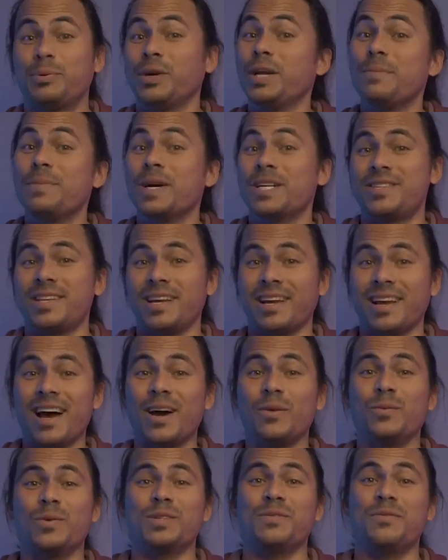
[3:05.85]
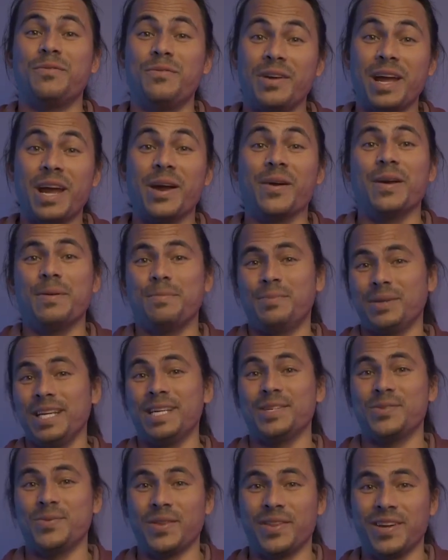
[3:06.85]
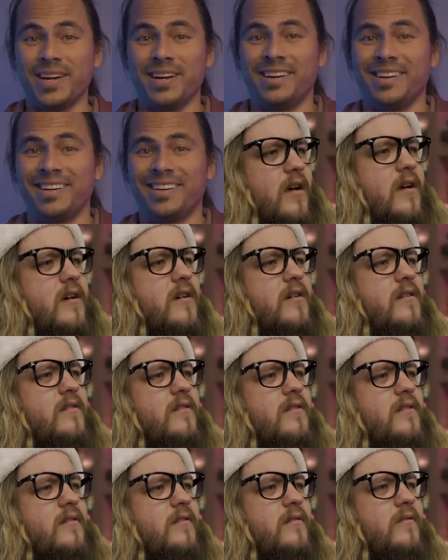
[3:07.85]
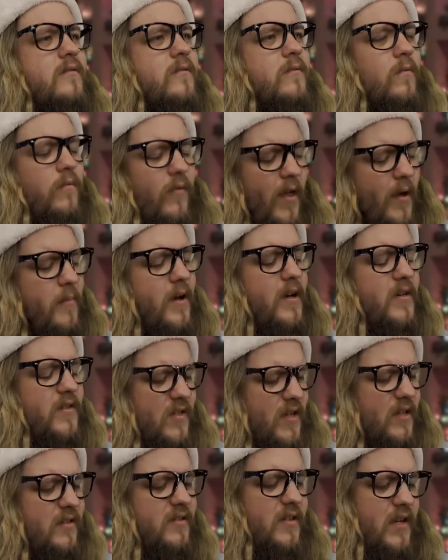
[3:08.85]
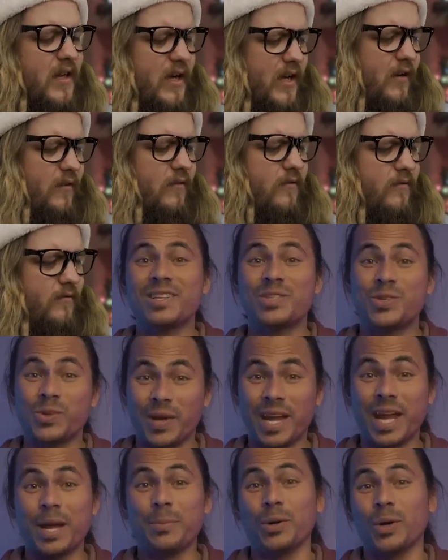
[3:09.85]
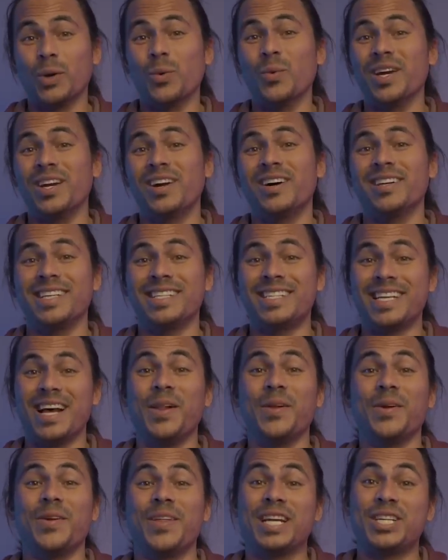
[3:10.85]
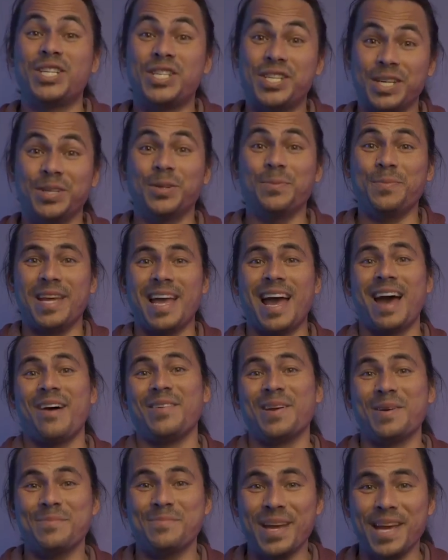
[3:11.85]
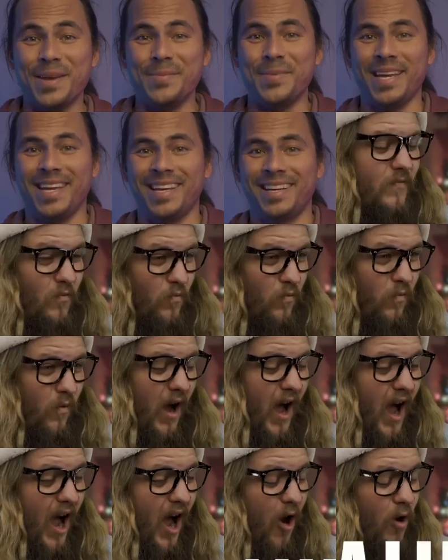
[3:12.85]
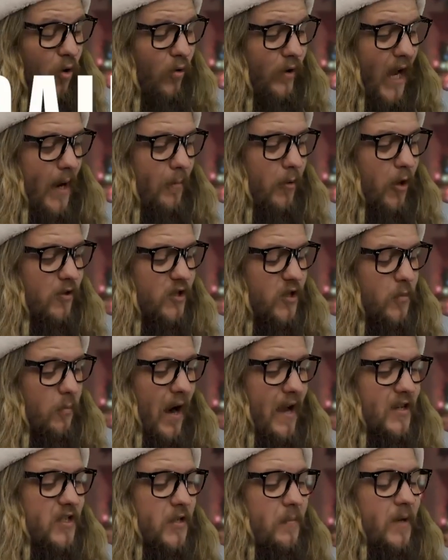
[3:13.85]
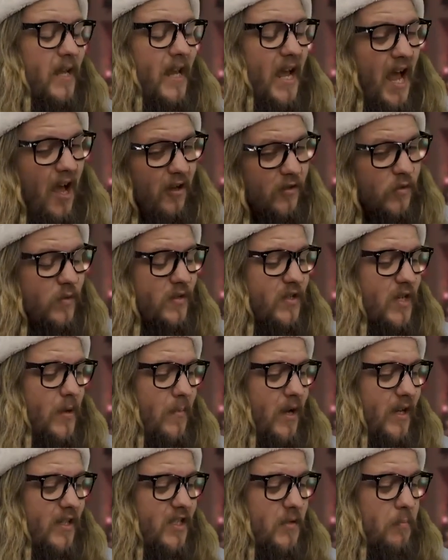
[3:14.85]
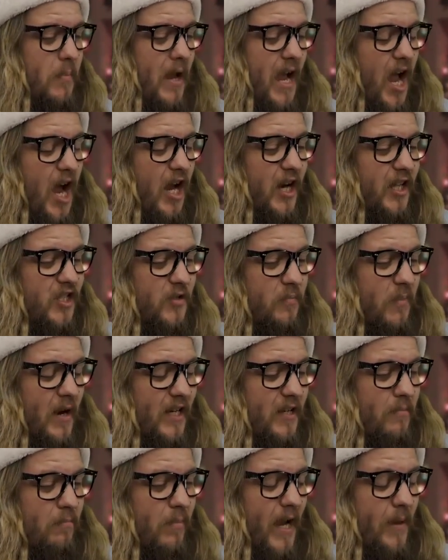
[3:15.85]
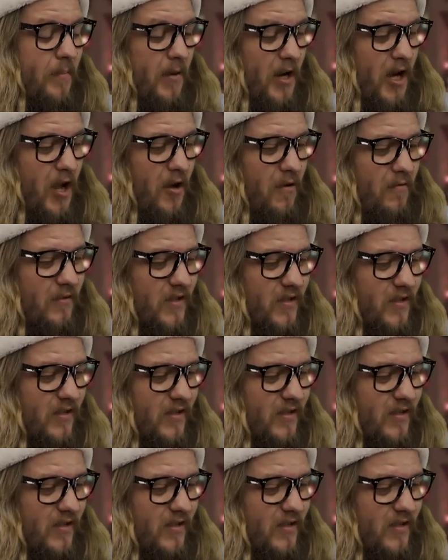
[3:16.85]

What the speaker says: Pretty much that God was very pleased with her. Oh, that makes sense now. So Gabriel went on to tell her that she'll be having a baby. Whoa! Gabriel surprised somebody else with some unexpected baby news?